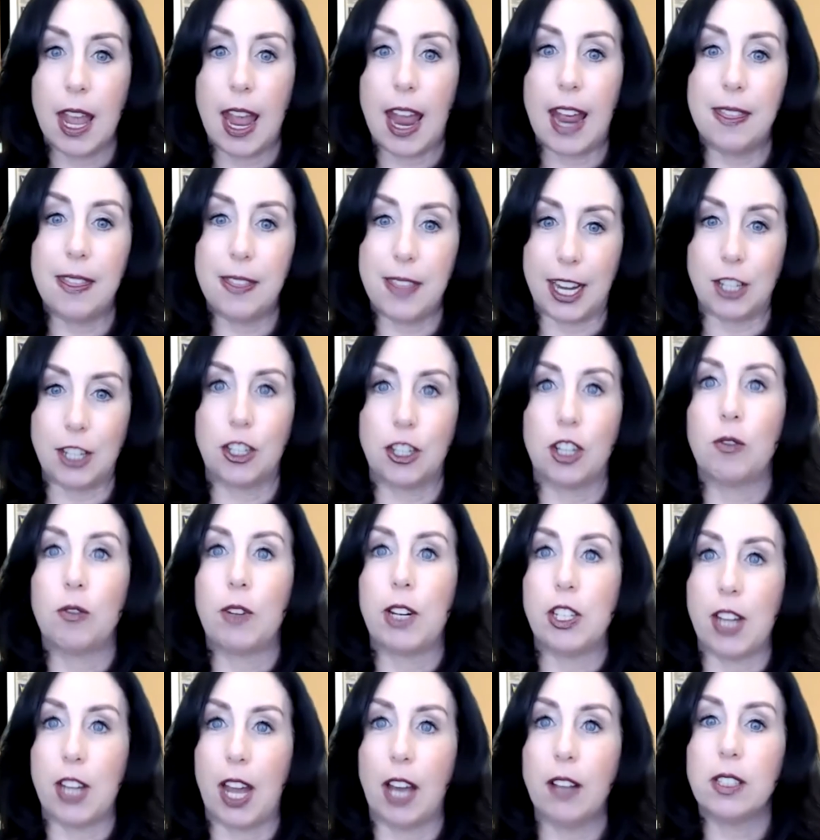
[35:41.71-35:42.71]
And they should
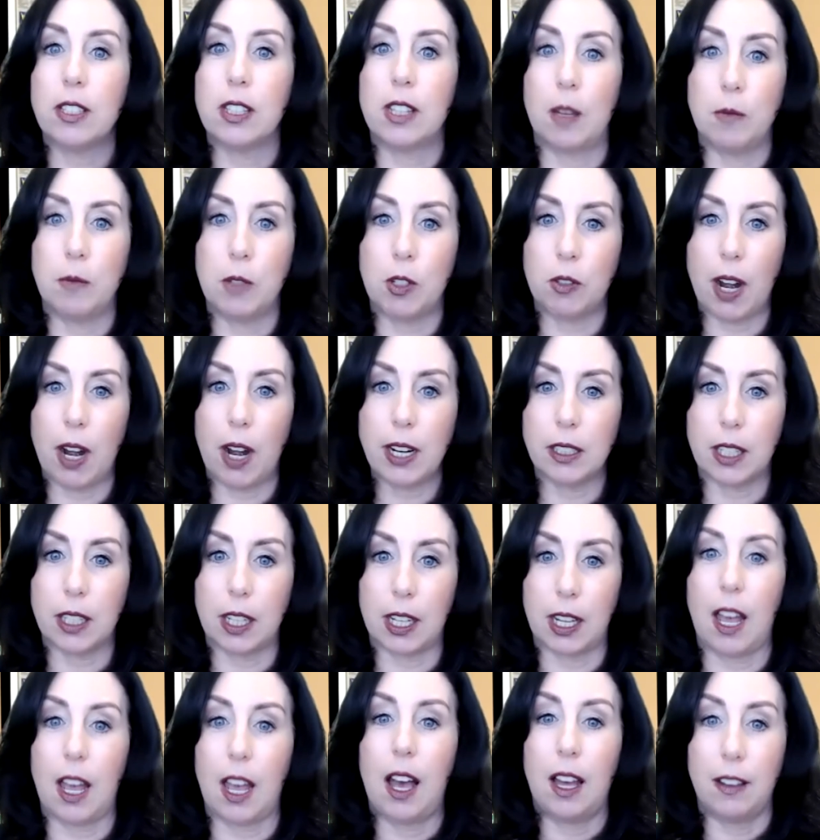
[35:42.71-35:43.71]
reach out to them
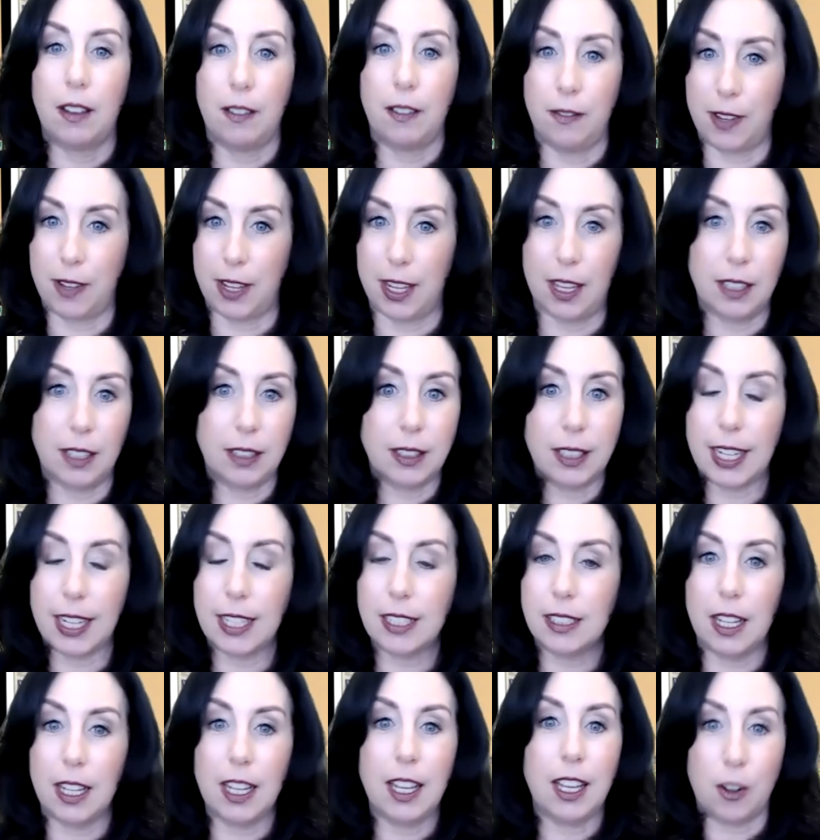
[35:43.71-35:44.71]
directly via
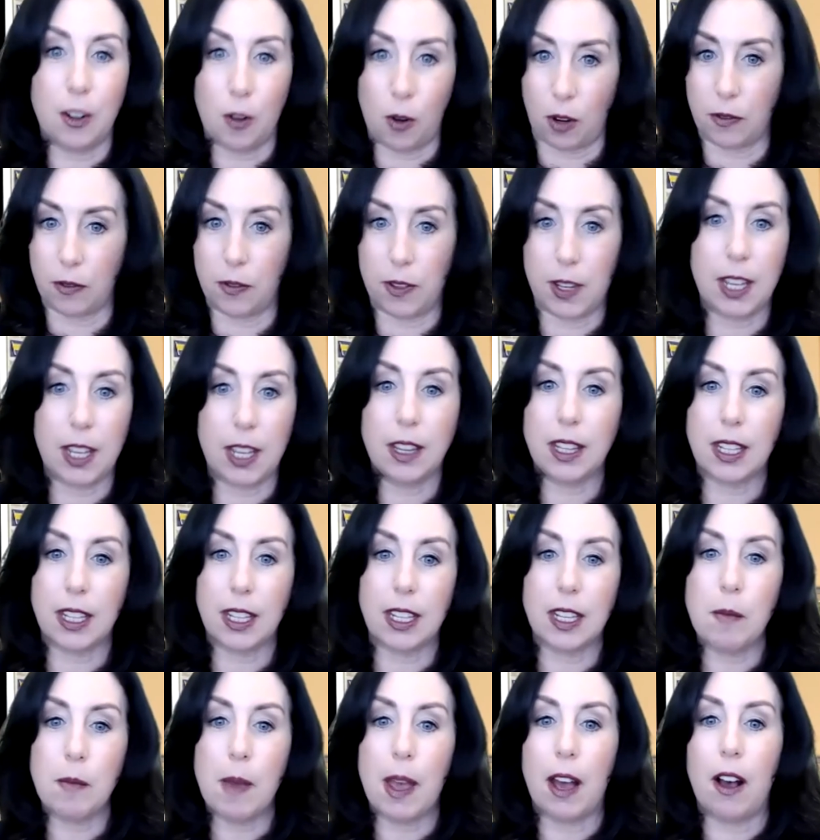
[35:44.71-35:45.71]
LinkedIn or via
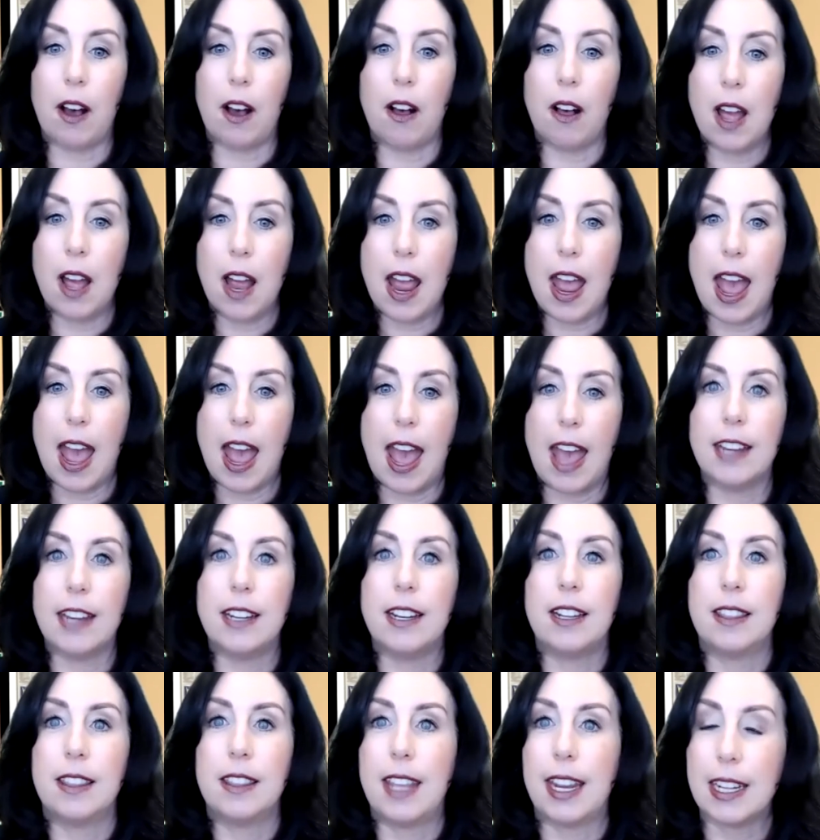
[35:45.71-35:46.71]
the email.
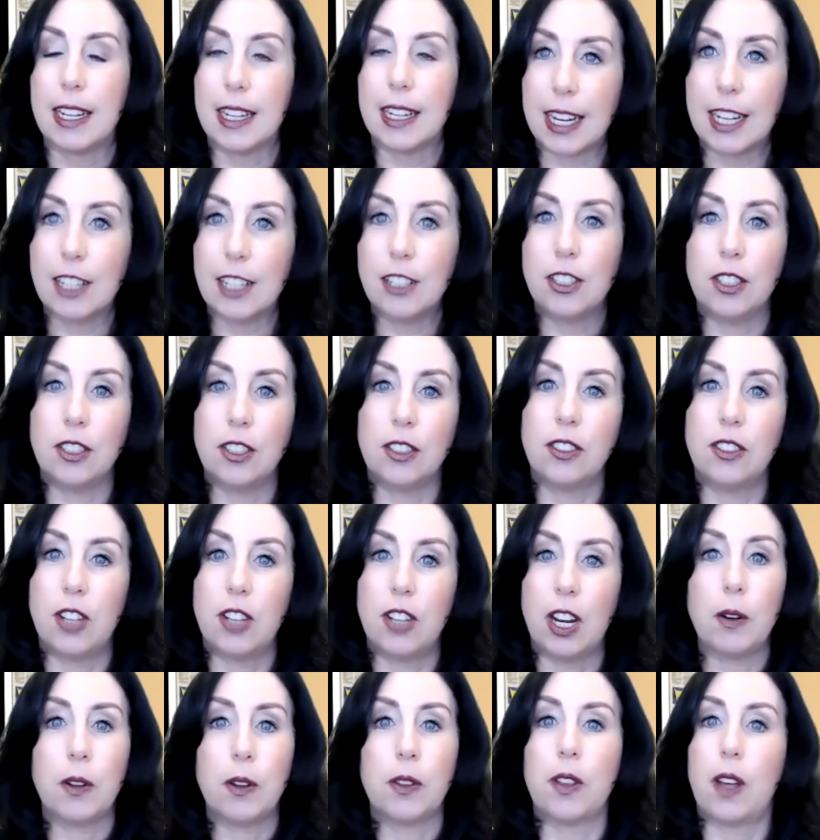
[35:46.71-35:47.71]
And they need to
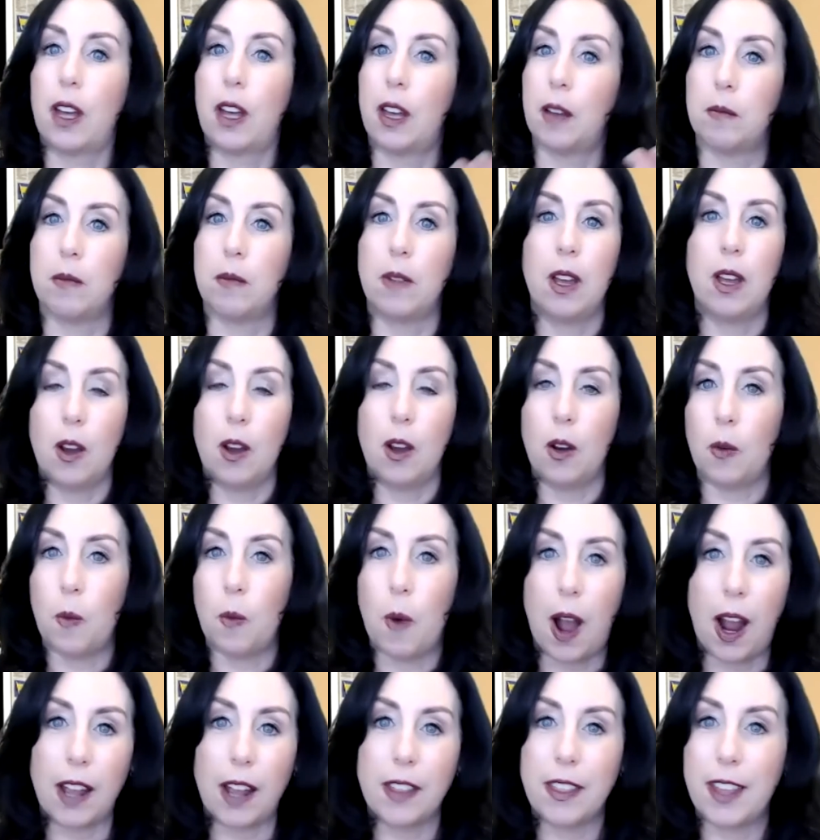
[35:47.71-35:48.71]
share with them
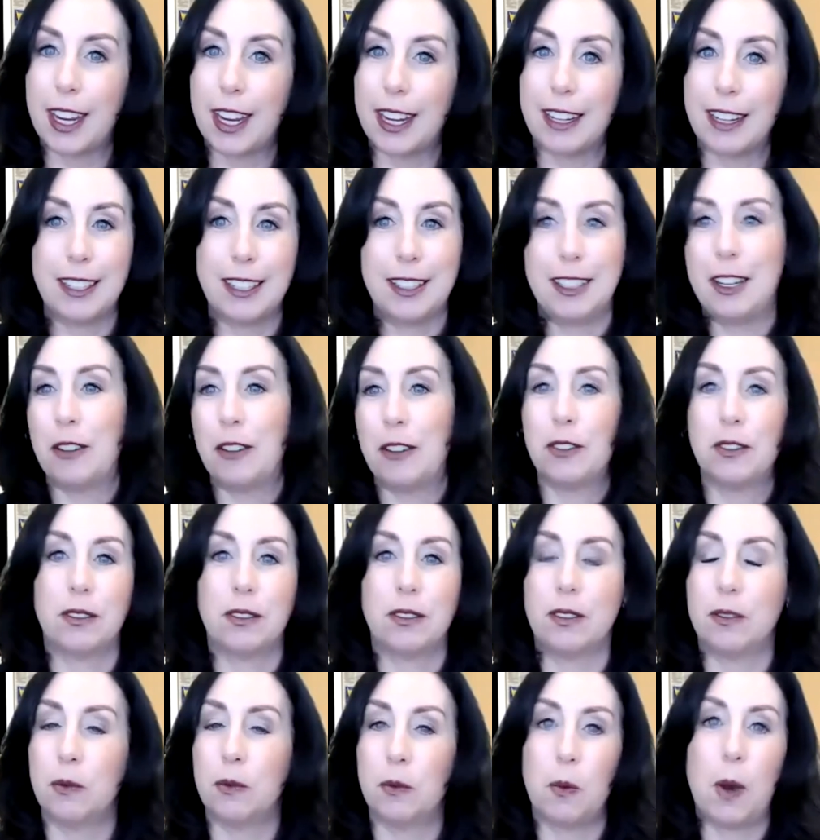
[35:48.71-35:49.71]
why they, you know,
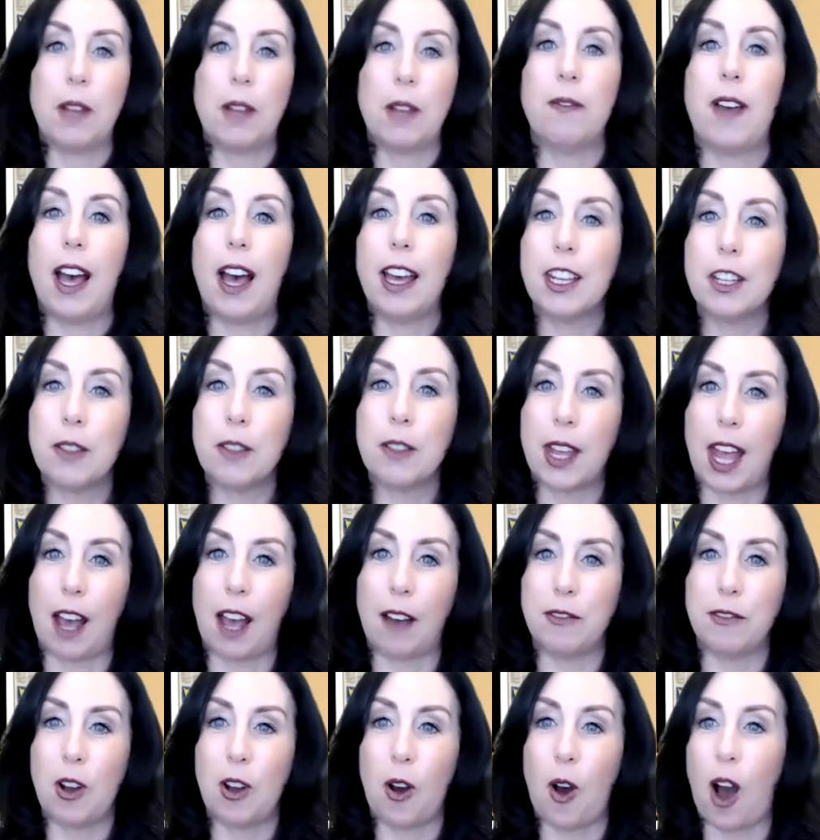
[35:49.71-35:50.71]
what value they
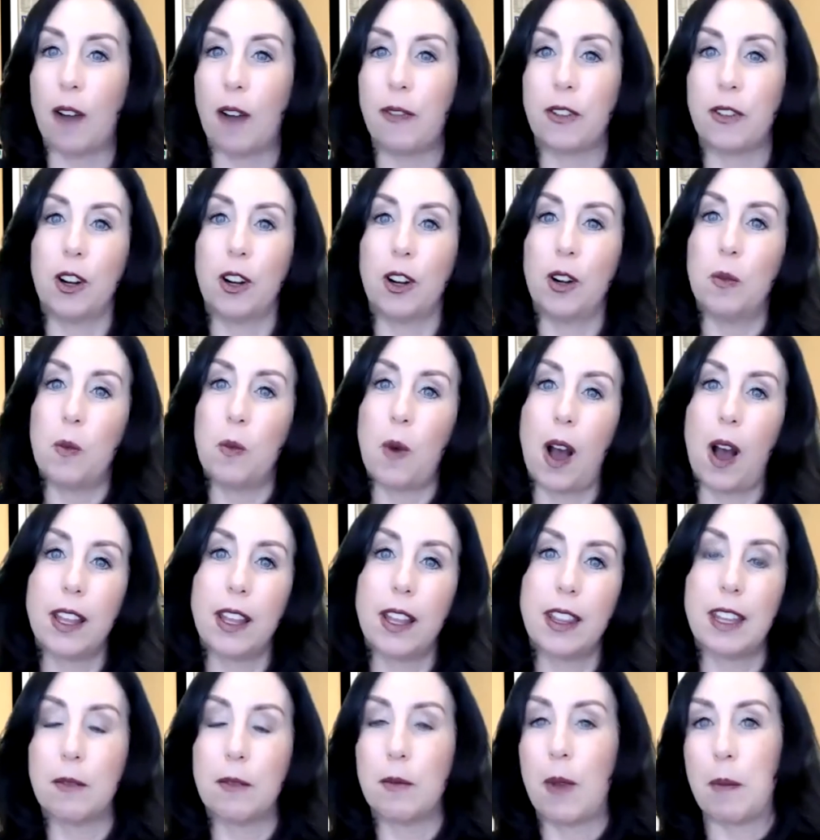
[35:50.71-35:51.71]
have to offer and why
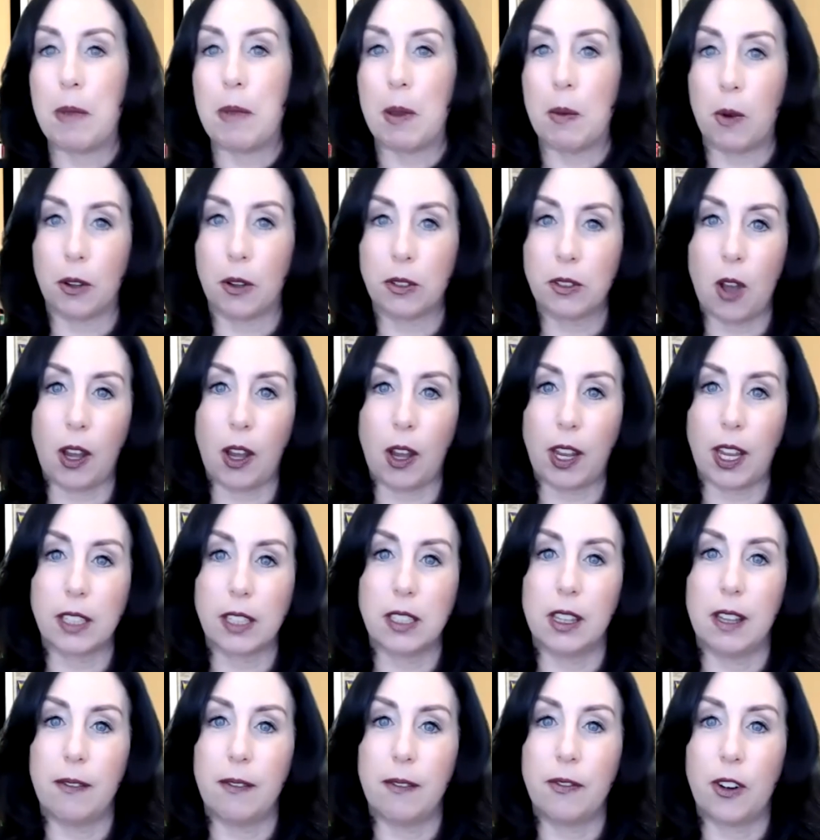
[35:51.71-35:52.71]
it might be worth talking
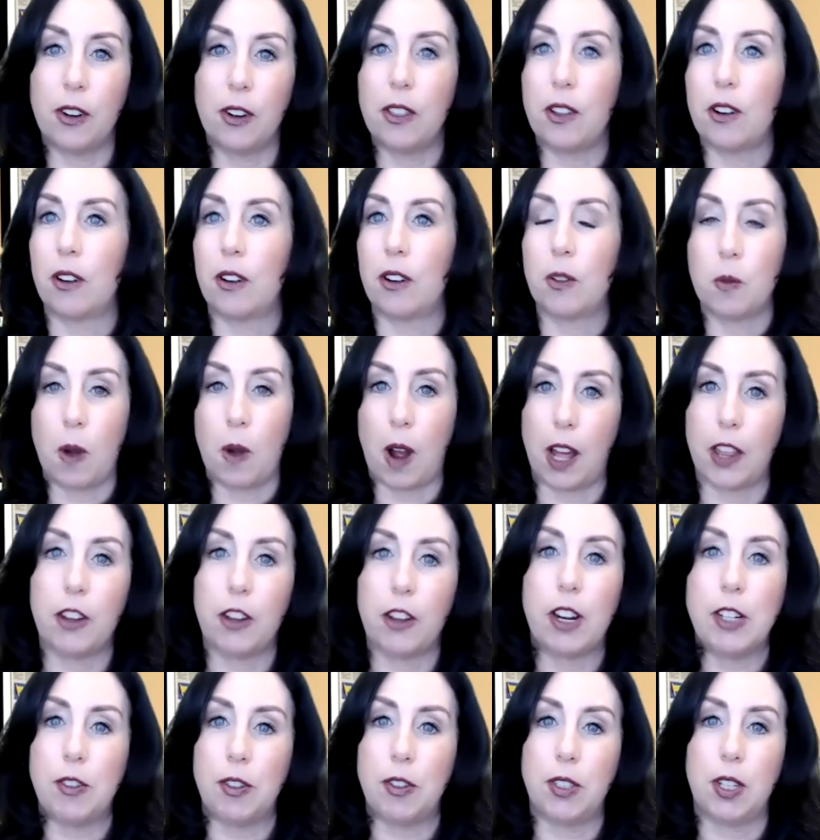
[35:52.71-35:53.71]
to them further or why
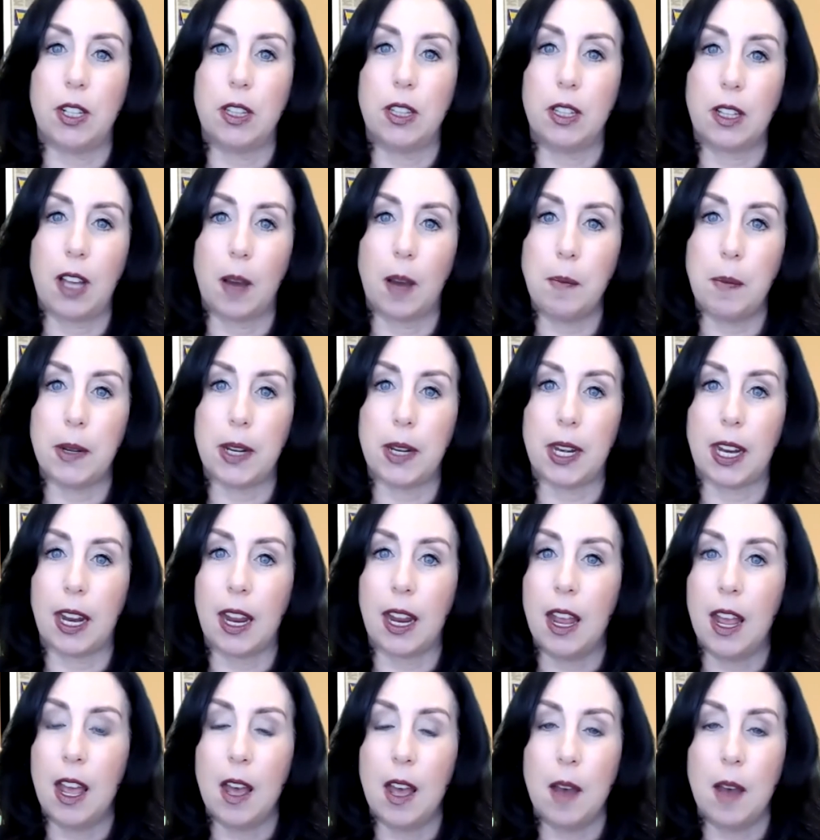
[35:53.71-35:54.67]
they're interested in the company.